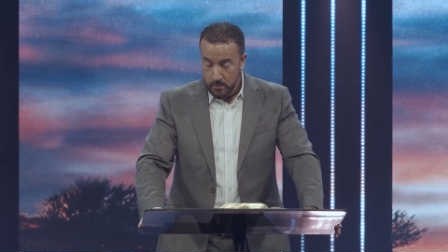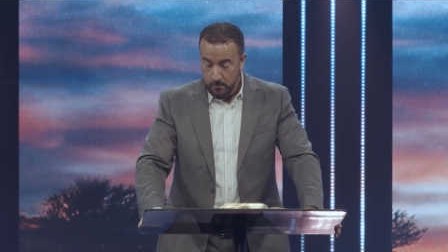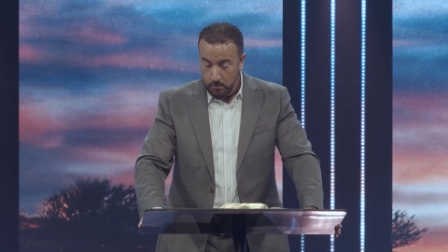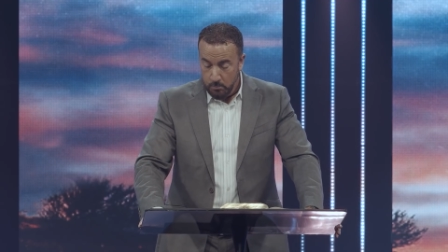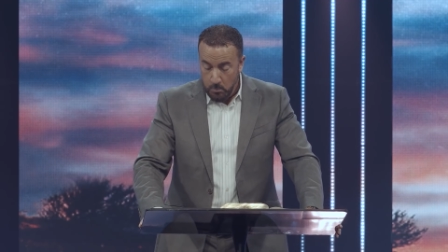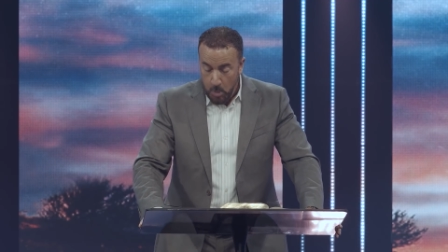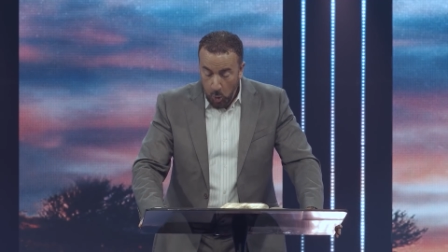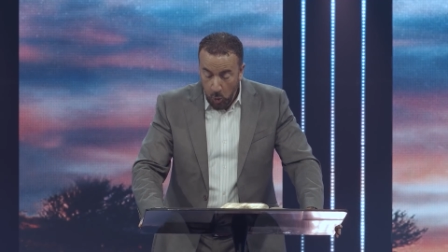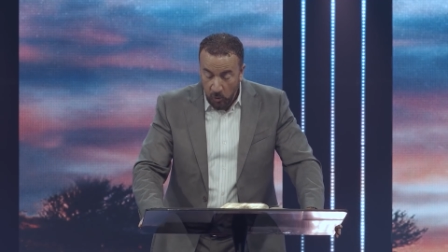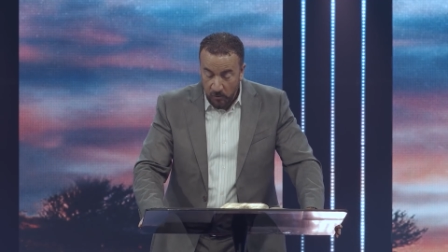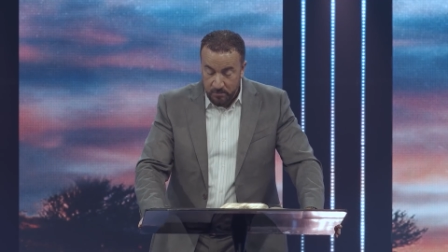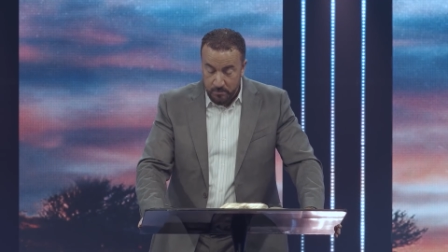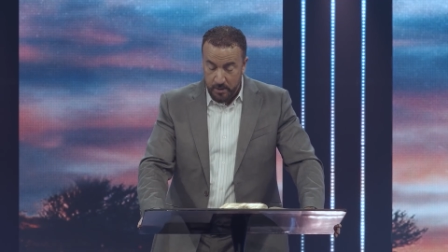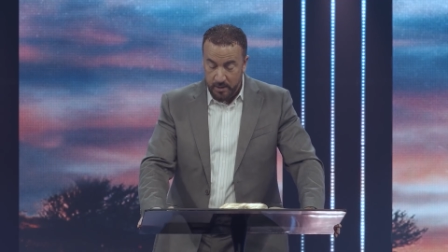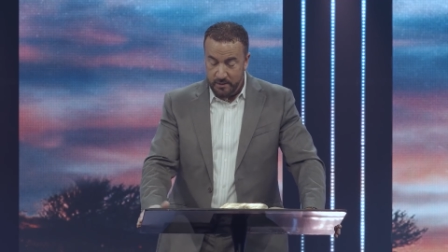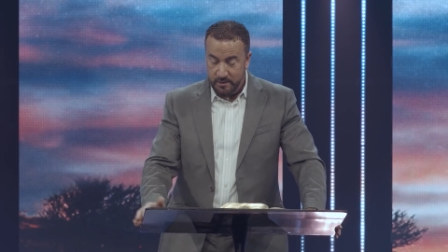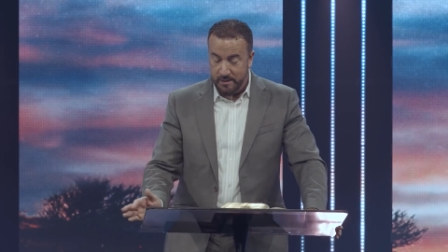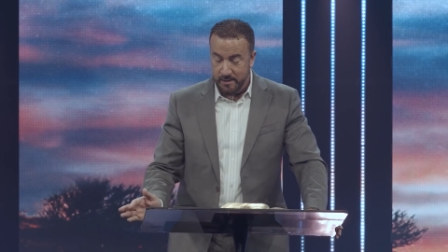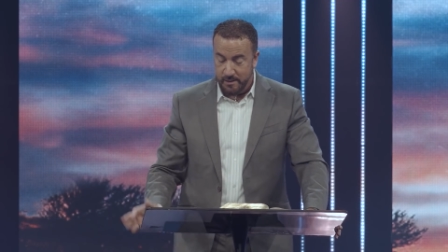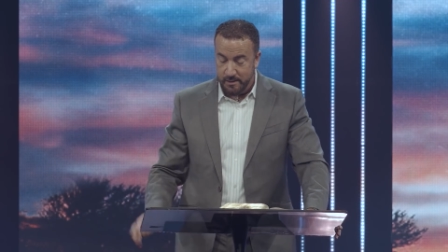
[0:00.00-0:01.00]

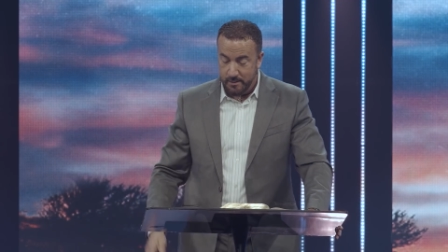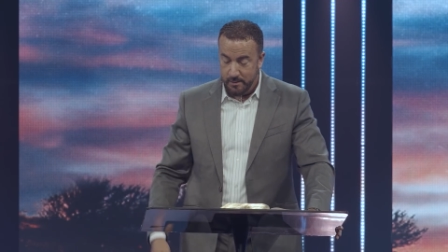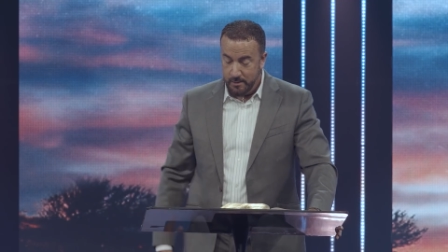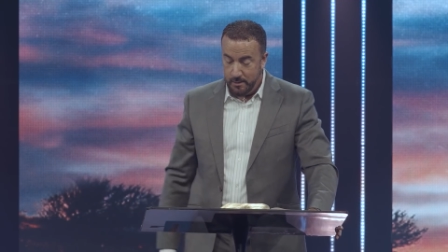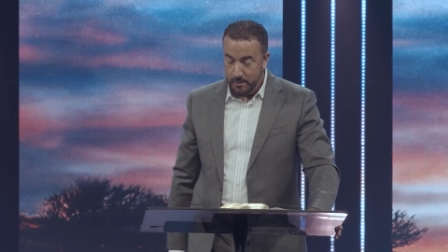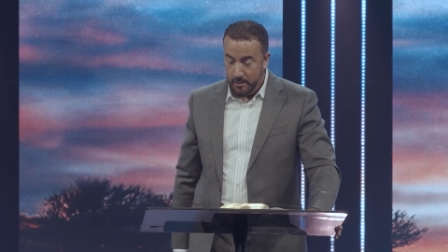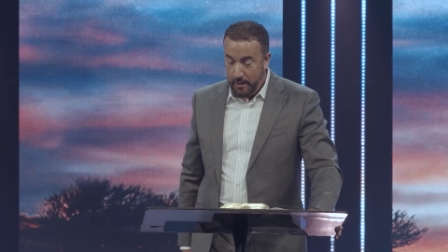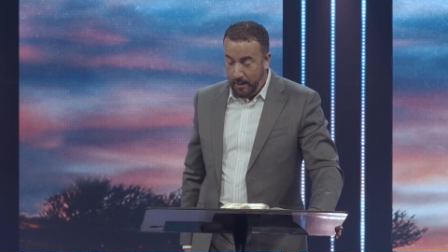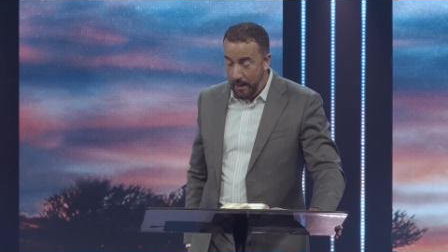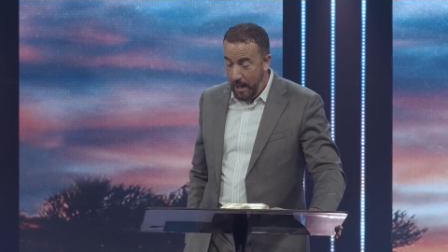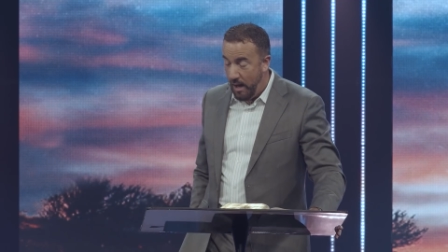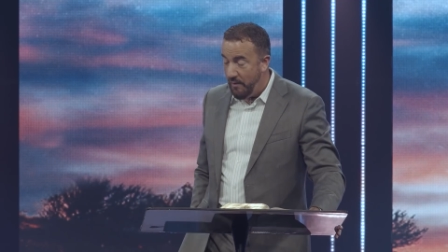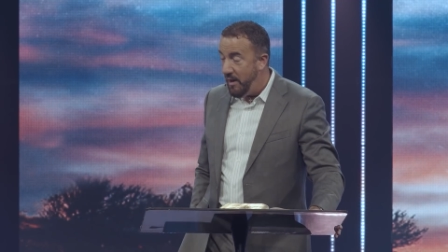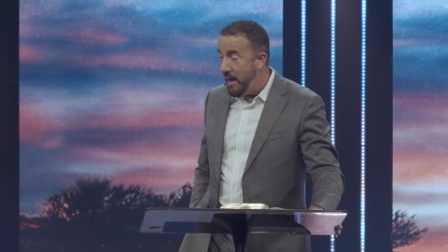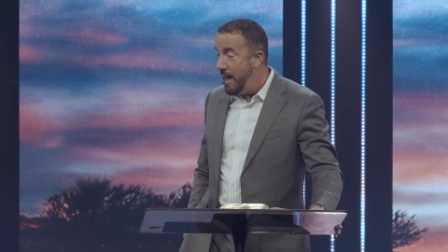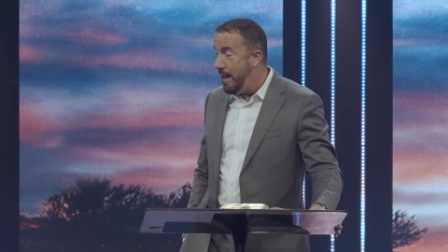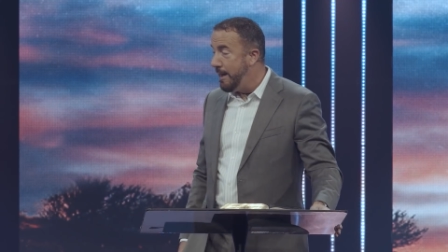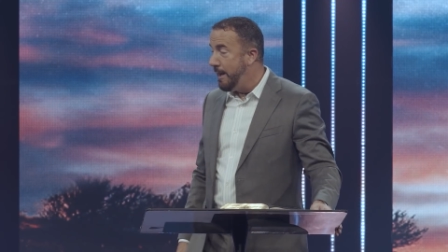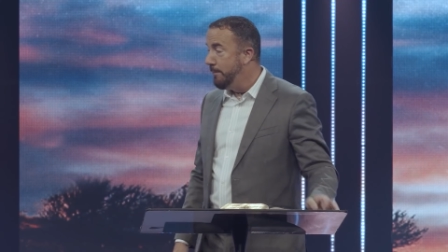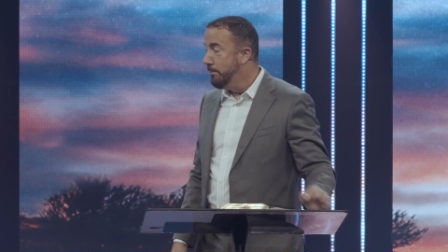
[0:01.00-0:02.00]
movements, and I've
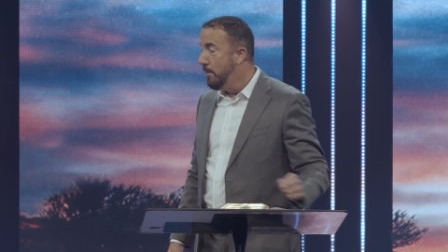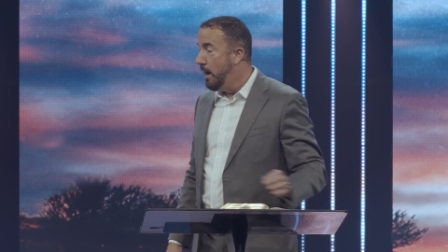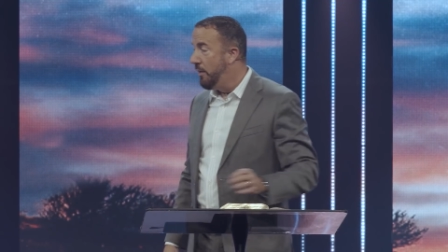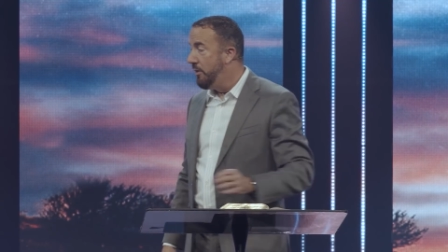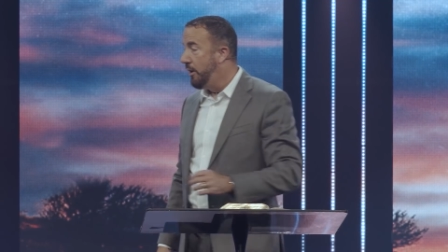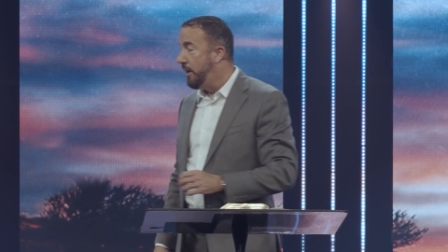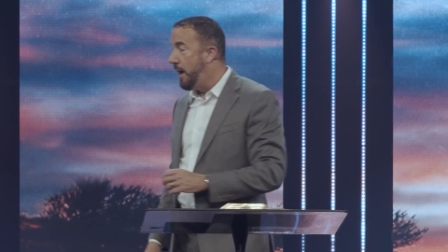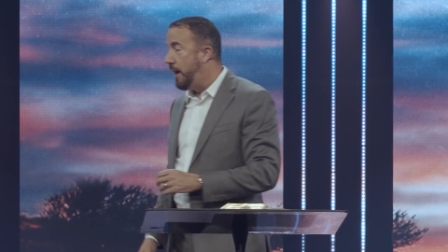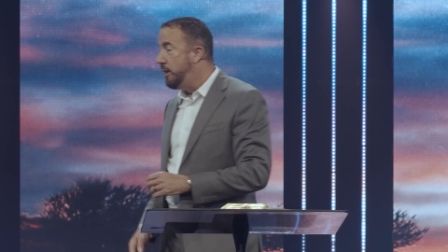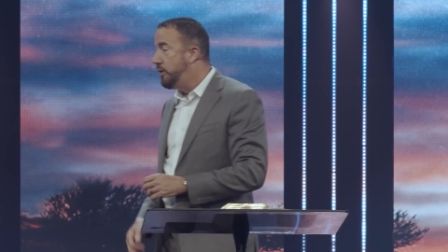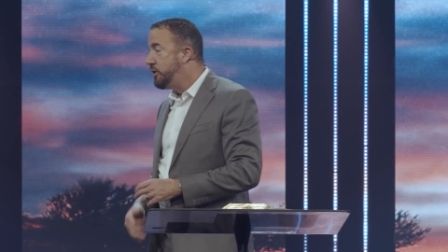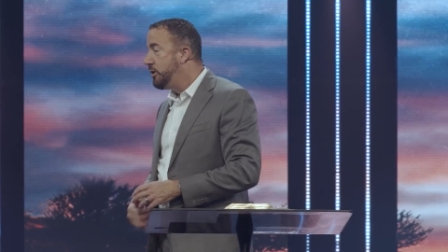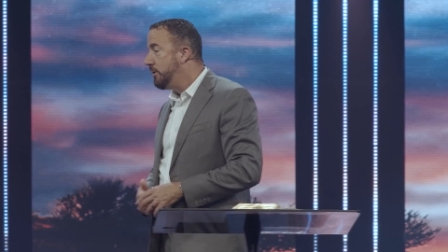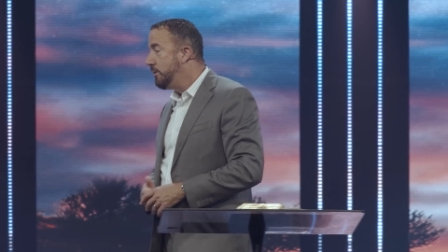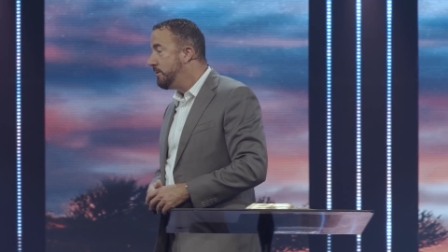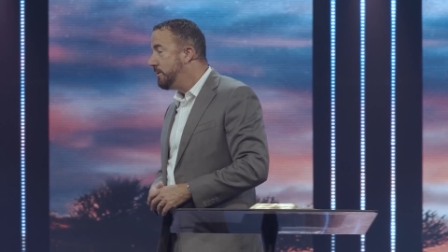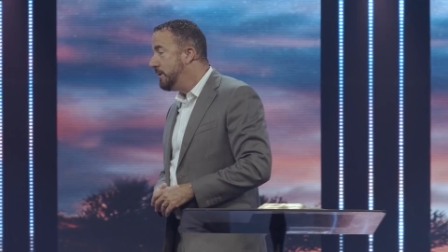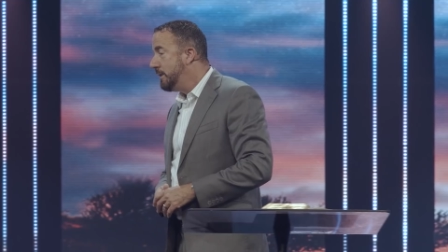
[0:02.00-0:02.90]
added Mother Nature,